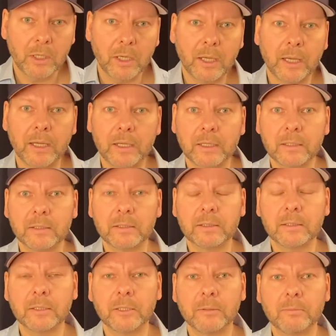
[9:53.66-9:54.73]

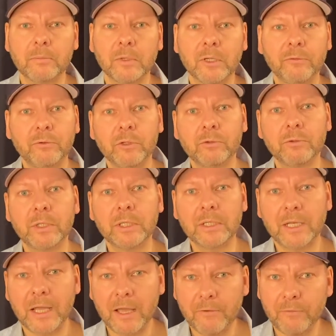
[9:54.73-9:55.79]
And if you read
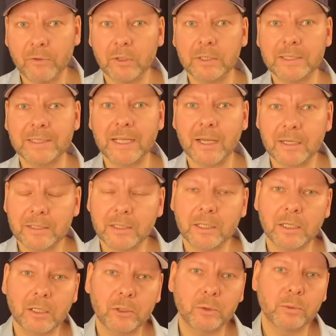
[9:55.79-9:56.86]
carefully the
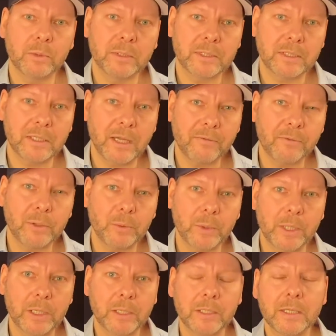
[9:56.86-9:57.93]
article, you will see
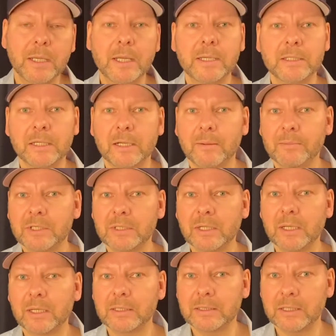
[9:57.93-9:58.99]
everywhere that I'm
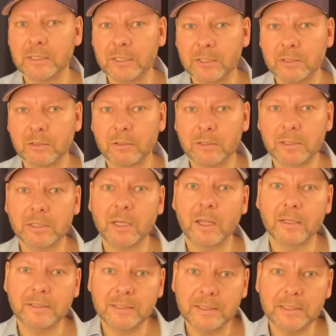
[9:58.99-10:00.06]
saying that the source
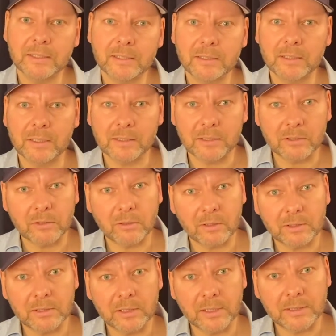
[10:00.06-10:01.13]
said this, that the
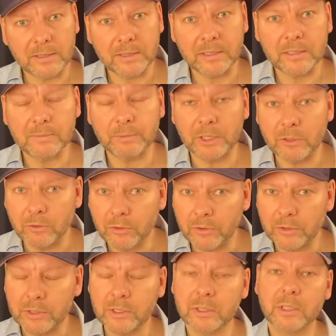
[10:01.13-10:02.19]
source said this,
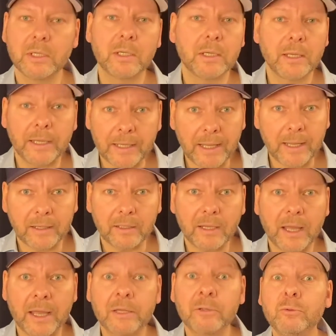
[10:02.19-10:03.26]
because, again,
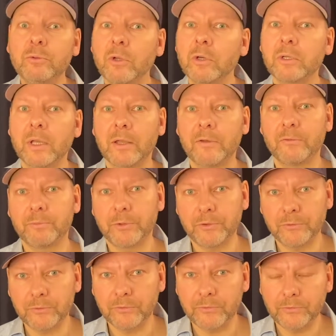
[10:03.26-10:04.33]
I not have
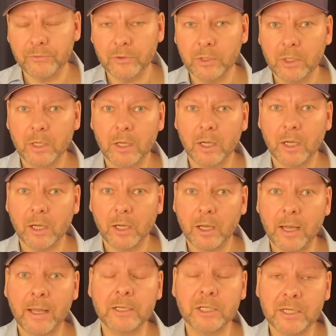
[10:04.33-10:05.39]
proof.
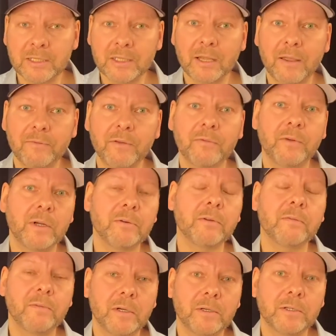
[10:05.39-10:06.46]
I just have a very,
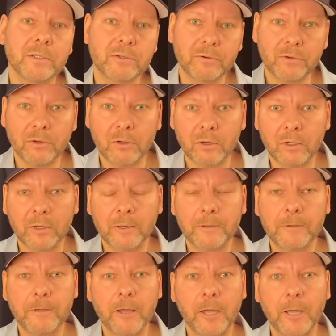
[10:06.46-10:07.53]
very strong,
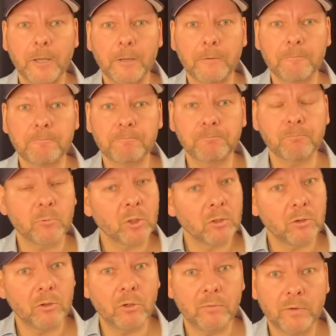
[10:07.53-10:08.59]

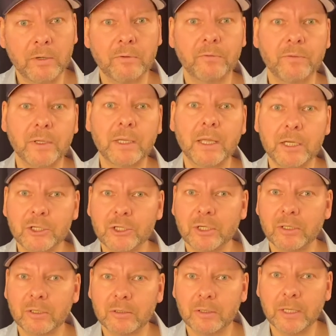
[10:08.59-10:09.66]
you know,
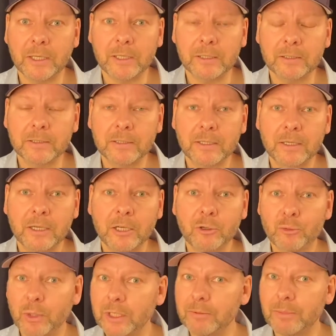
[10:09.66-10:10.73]
verification and
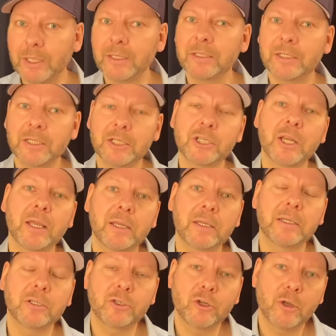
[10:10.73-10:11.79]
credibility check
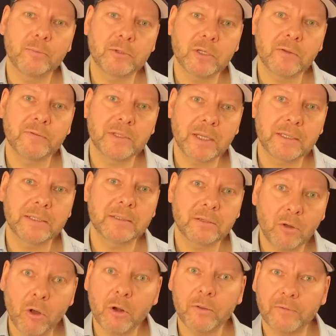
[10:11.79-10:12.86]
in terms of that
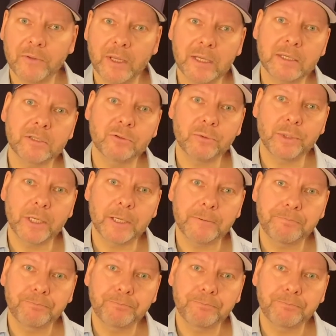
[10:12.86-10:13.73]
all of that is real.